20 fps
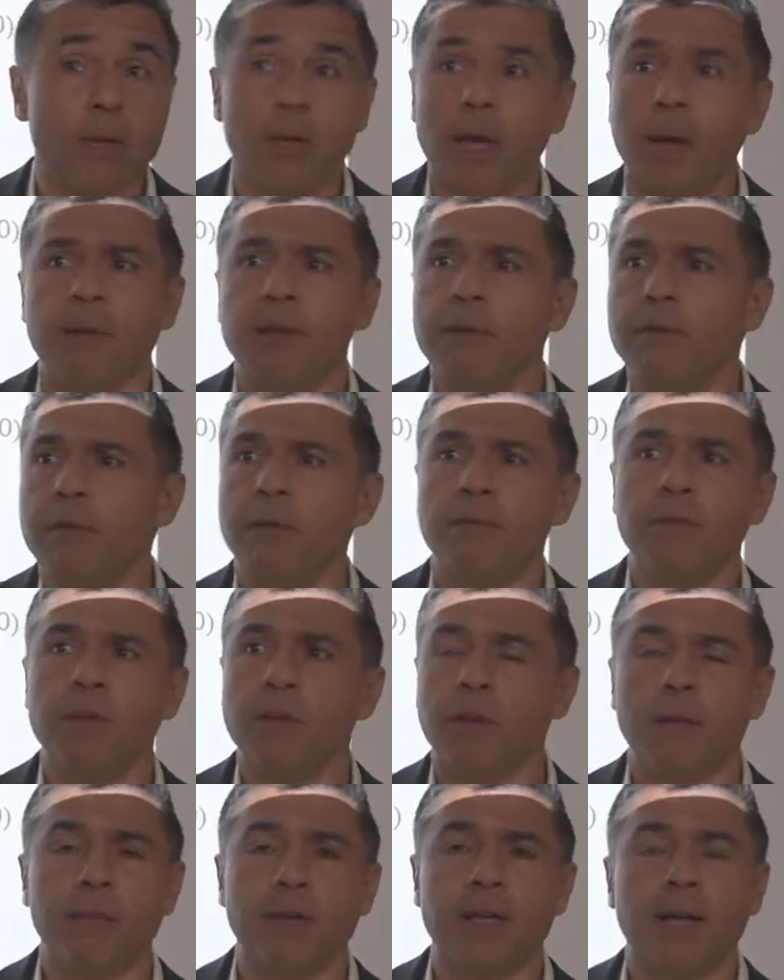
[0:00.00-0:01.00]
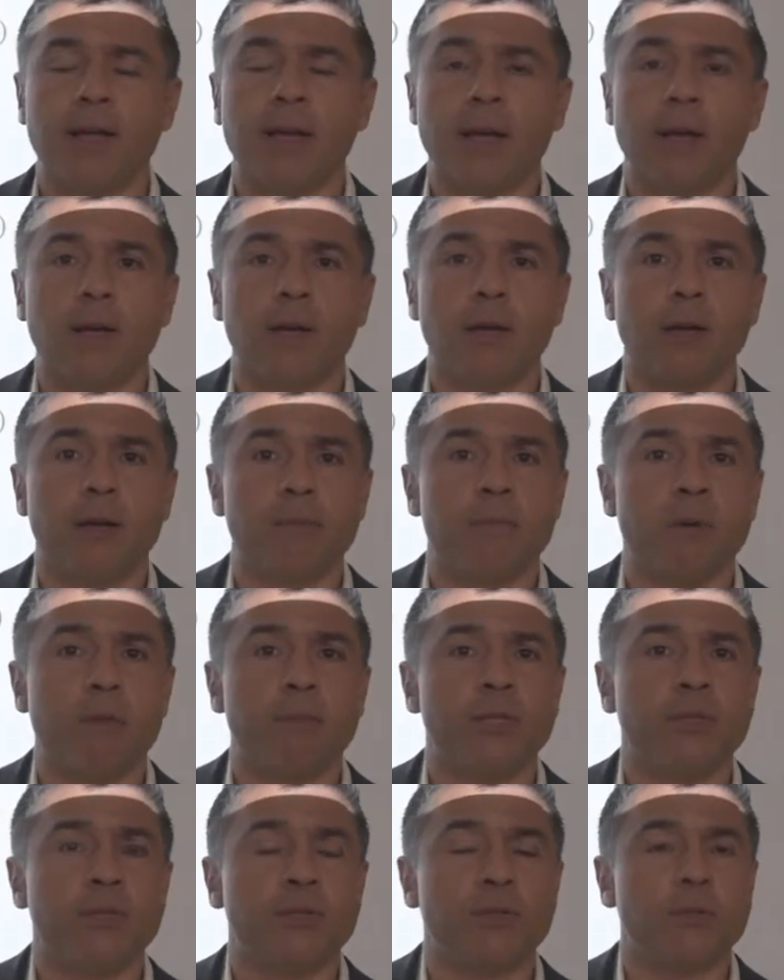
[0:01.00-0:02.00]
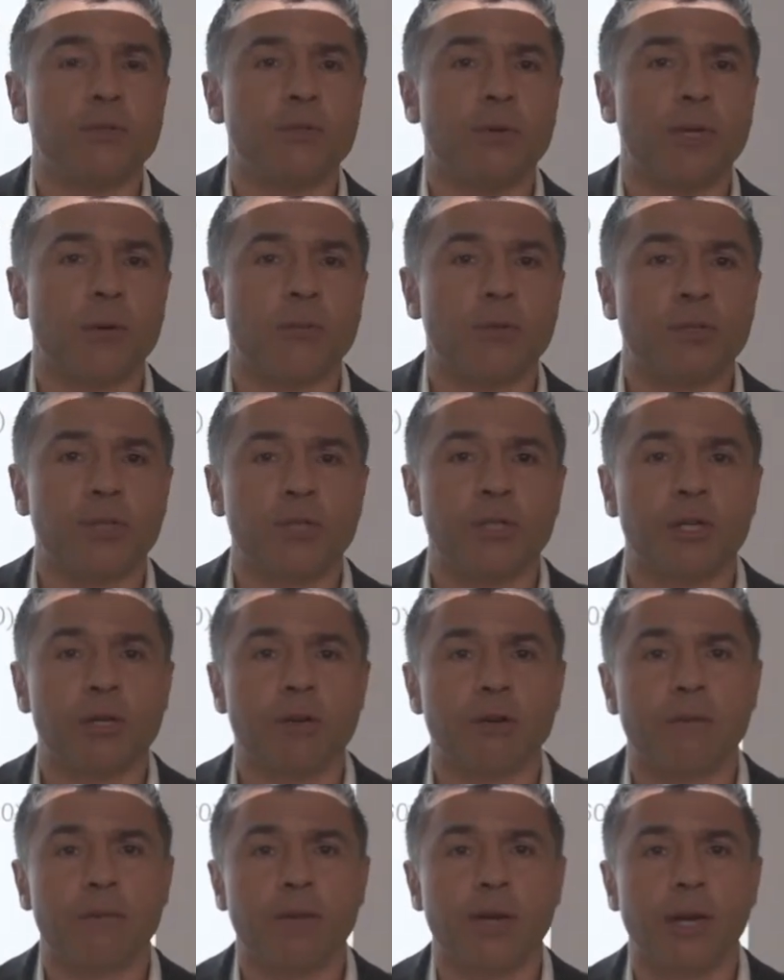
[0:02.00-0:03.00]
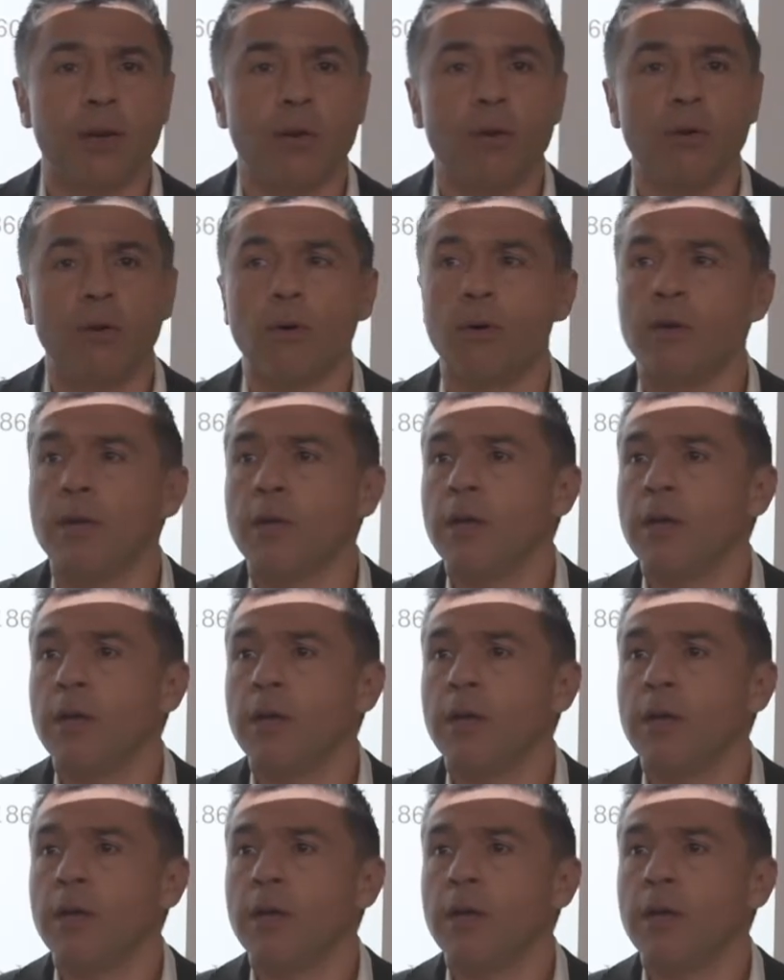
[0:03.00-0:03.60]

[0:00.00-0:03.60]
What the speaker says: I mean, I remember when I was teaching criminal law,